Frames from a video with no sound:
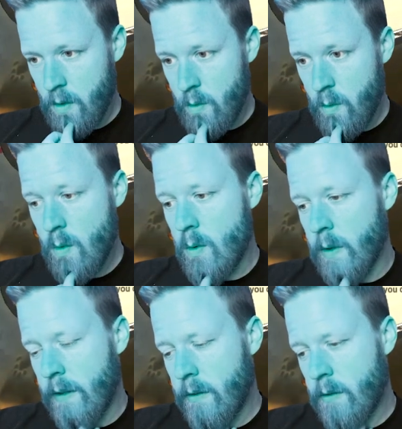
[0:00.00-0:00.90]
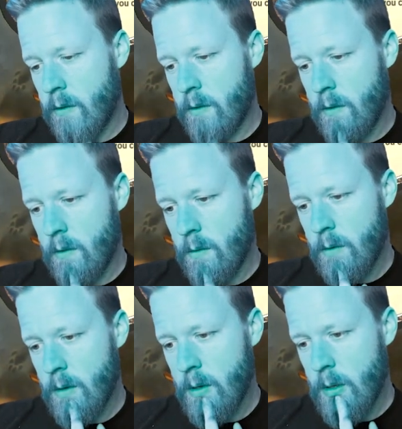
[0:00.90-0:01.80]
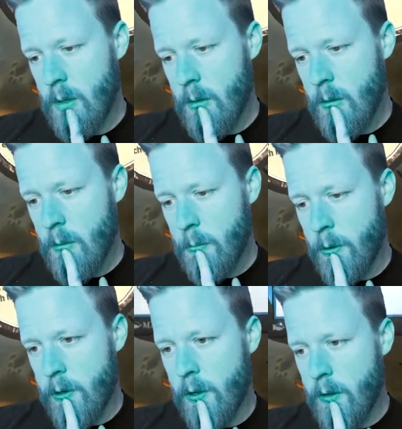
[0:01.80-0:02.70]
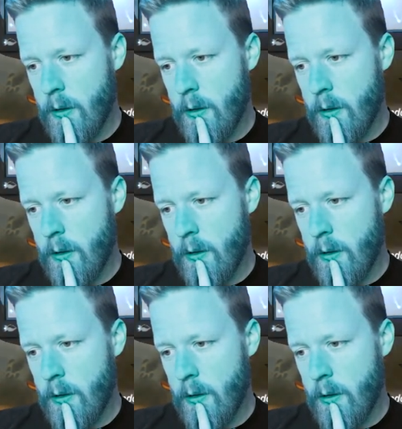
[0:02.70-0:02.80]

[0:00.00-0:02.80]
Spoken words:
Ooh, that's pretty good.